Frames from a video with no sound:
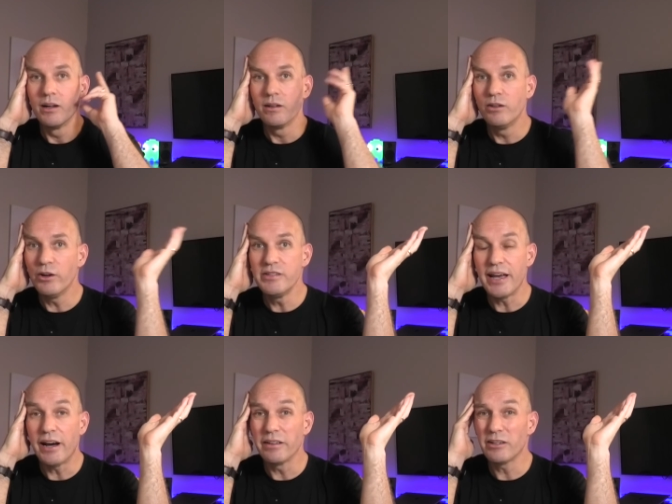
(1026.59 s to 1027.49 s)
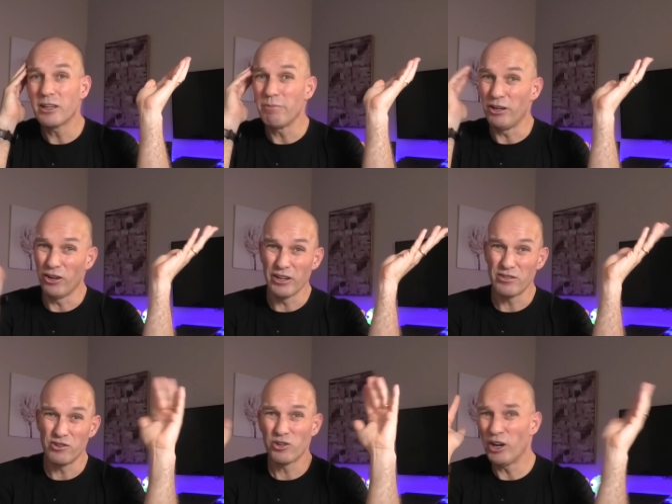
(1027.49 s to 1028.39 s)
No doubt they're going to be nice
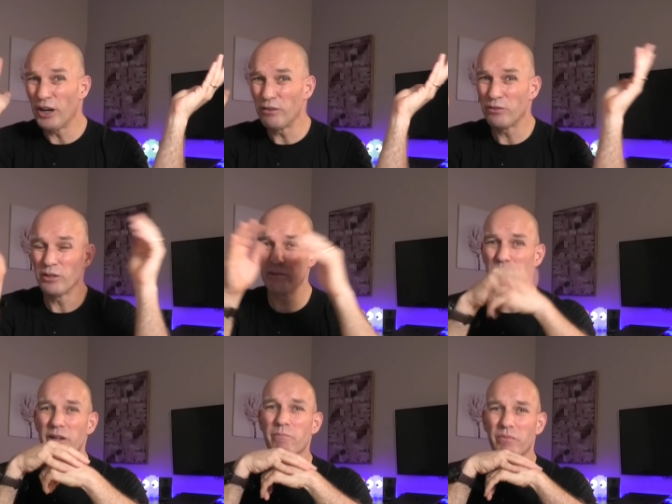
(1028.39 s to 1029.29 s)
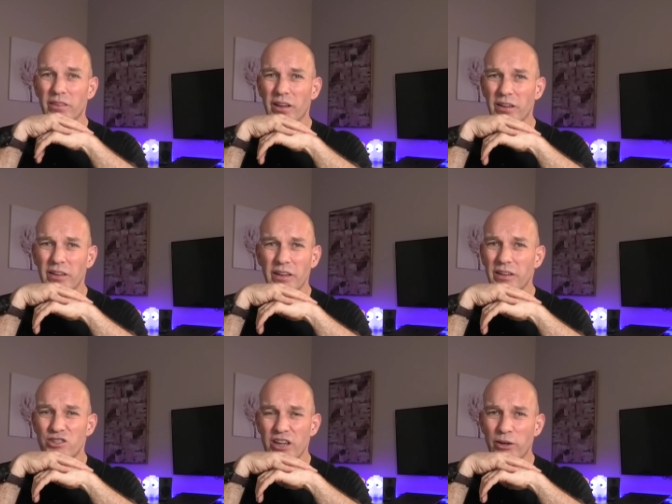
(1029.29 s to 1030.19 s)
to drive, but uh,
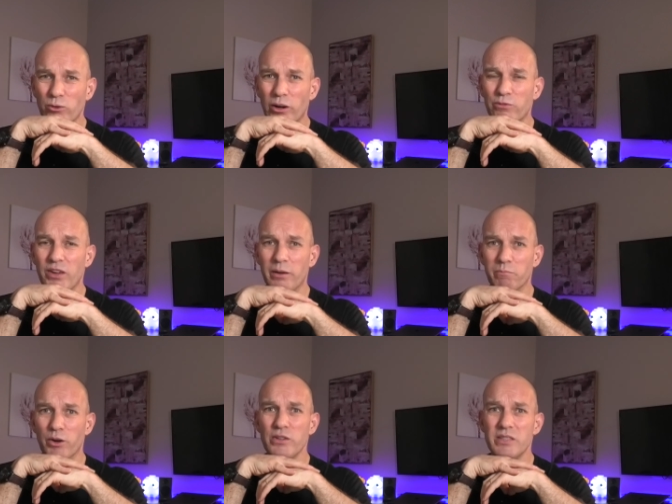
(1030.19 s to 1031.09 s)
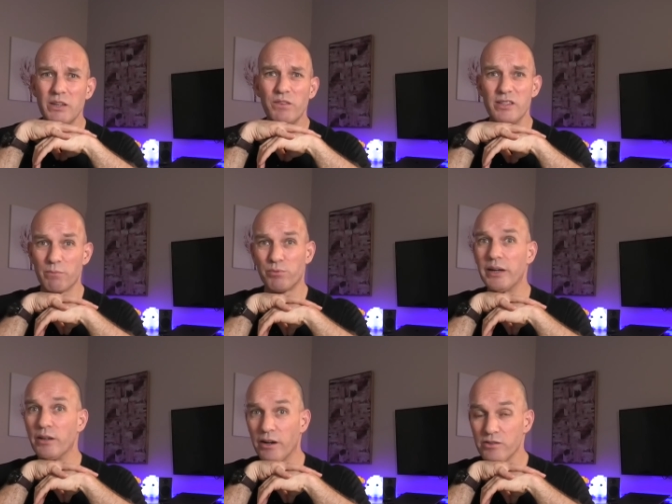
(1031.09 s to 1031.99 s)
in general, I found most EVs are
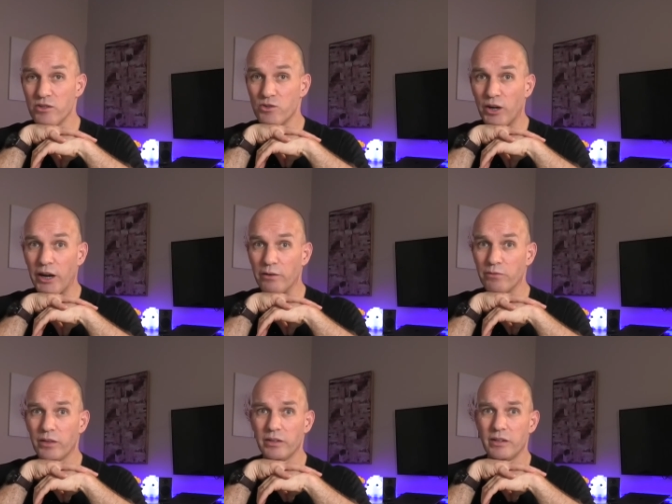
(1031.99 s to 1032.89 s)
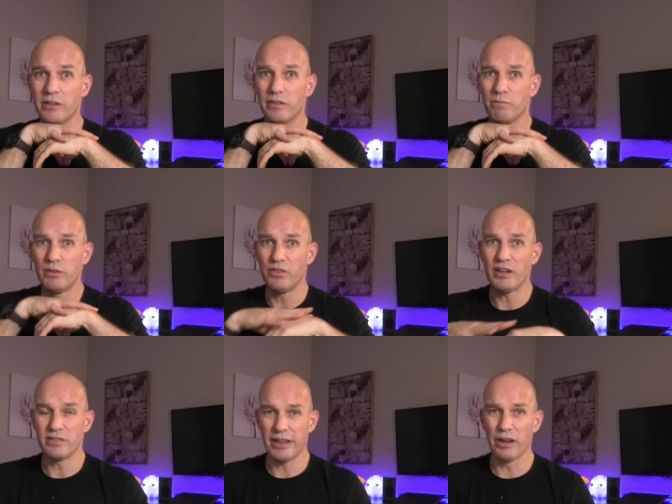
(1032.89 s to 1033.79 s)
pretty nice to drive uh, with
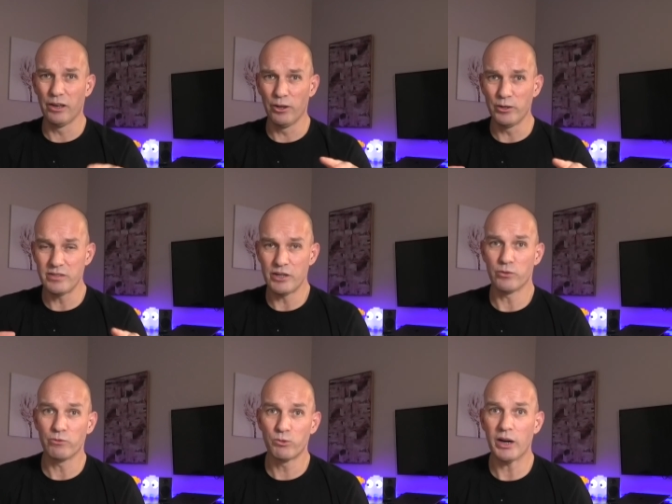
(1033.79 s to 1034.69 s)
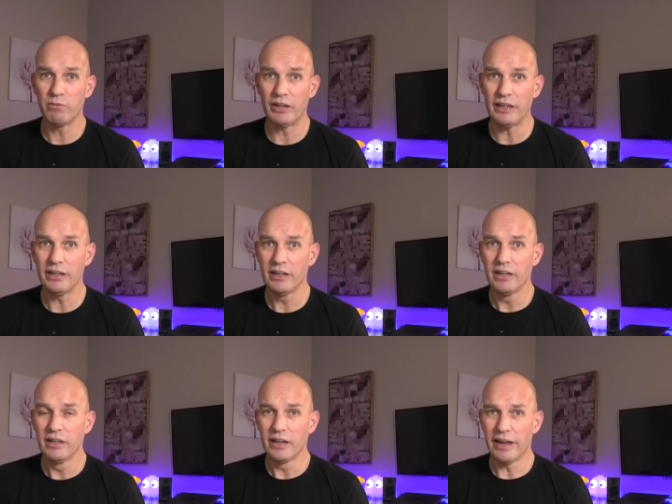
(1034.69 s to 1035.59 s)
thanks to that low center of gravity
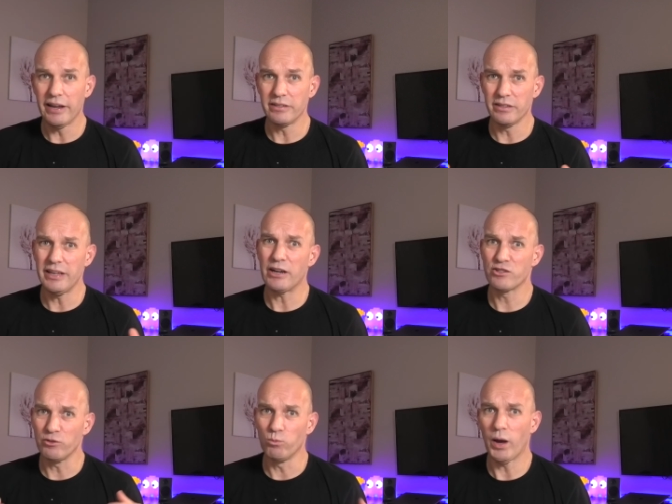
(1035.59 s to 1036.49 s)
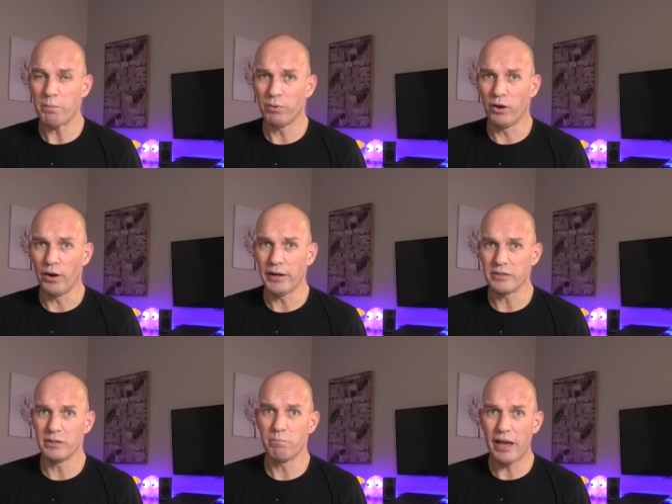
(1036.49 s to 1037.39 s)
and the extra weight behind
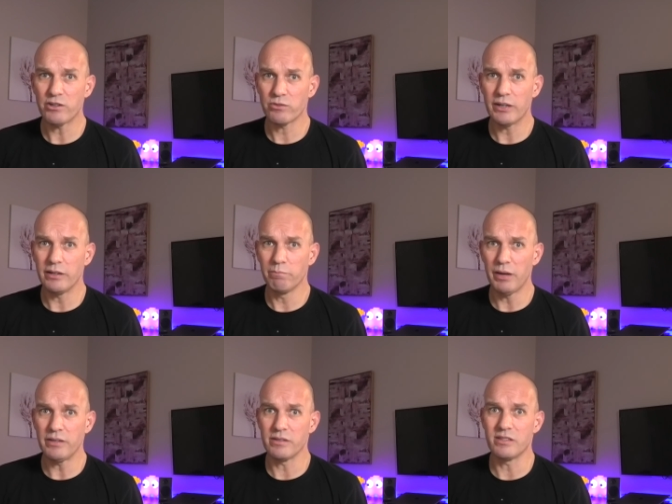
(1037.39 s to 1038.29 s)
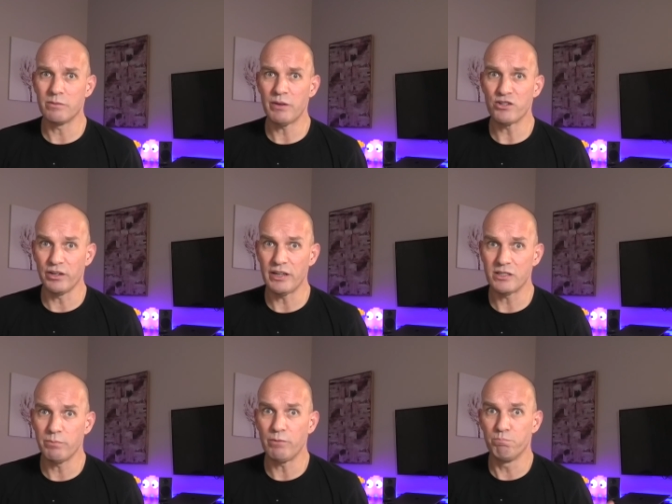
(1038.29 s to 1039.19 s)
the battery means the suspension needs
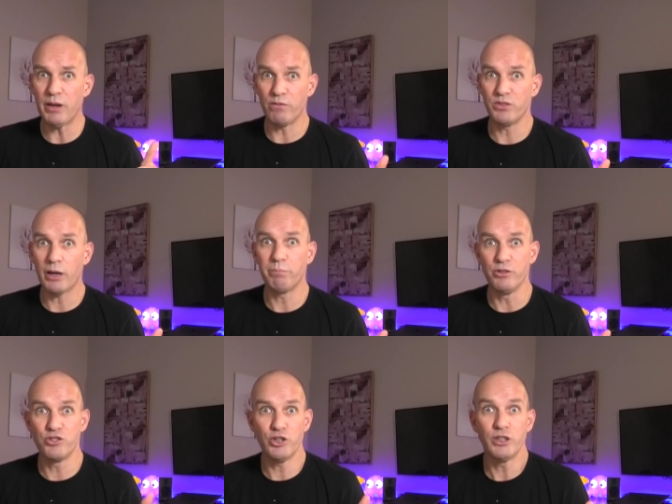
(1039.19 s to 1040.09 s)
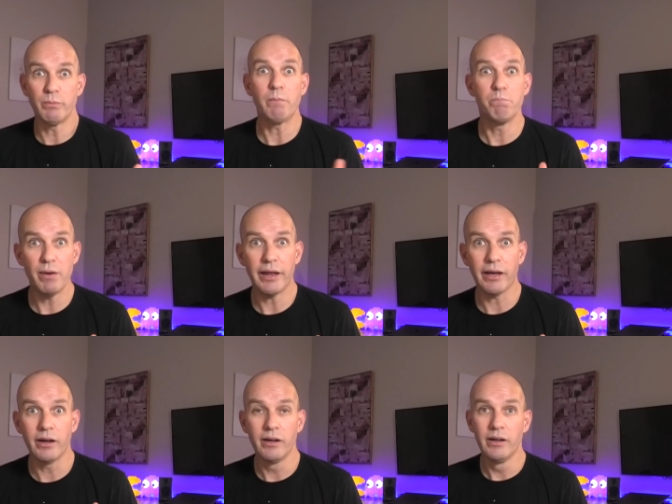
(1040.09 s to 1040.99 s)
to be beefed up and tuned a bit better.